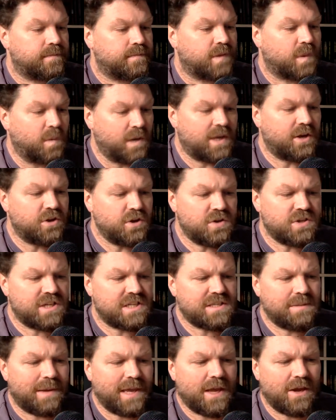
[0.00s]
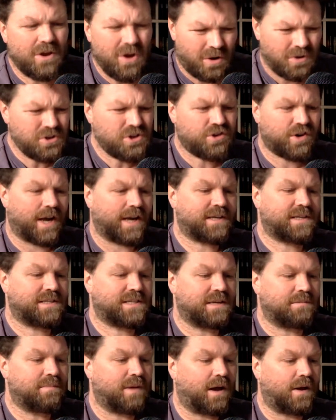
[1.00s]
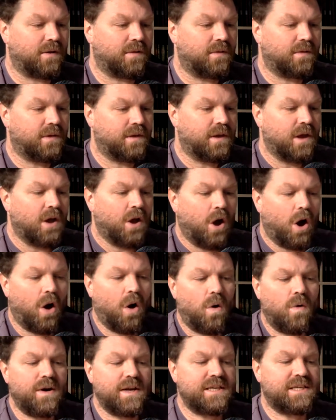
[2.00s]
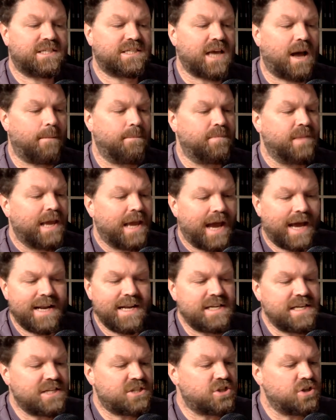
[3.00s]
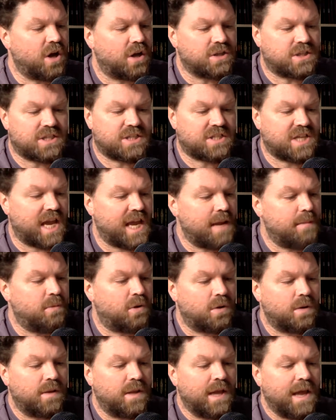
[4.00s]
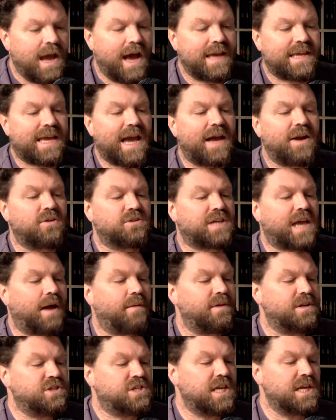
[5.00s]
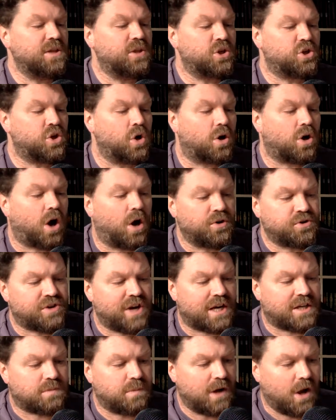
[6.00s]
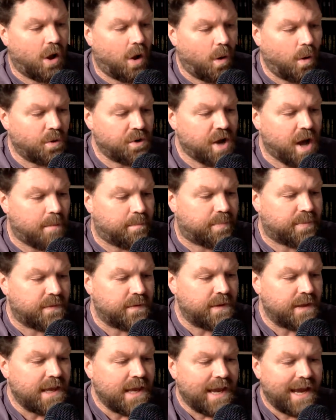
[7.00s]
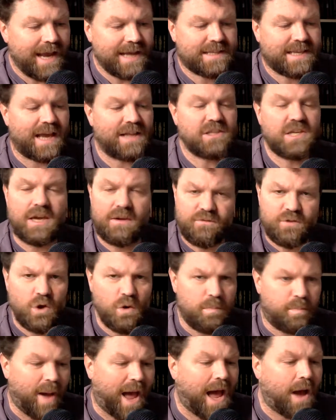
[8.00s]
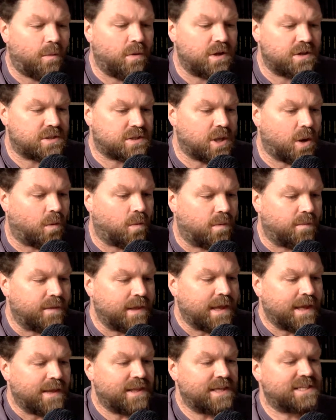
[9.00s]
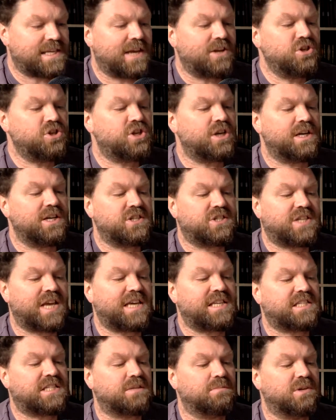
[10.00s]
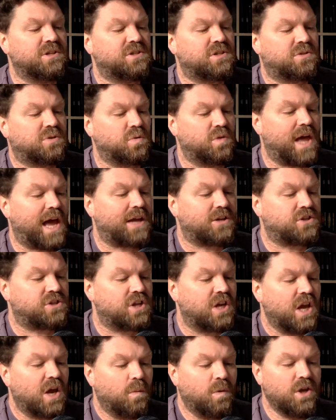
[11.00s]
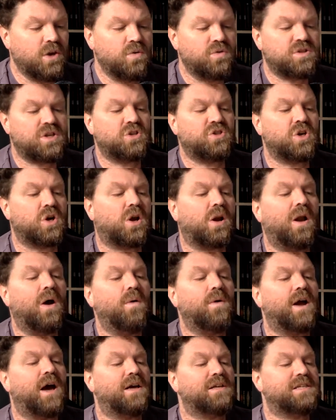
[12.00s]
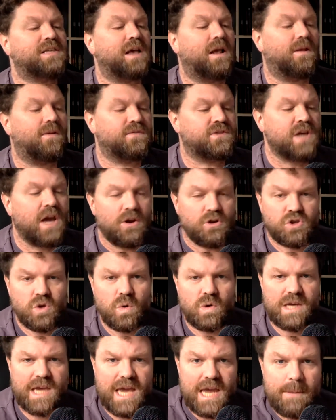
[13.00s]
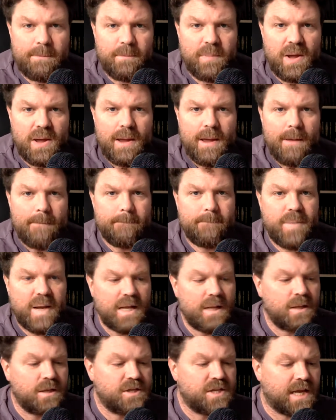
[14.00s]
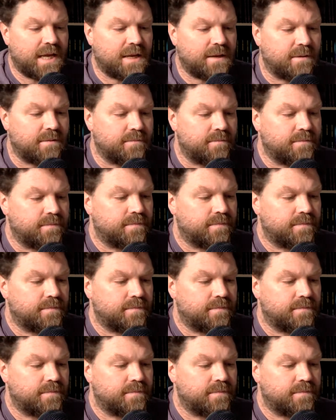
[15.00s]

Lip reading: We can use it to make a contract, said Marlowe. Only some, and it is not stable. I cannot guarantee that your contract will hold up. It can give you powers, though. This engine is testament to that. We use it to clone ourselves, to keep building.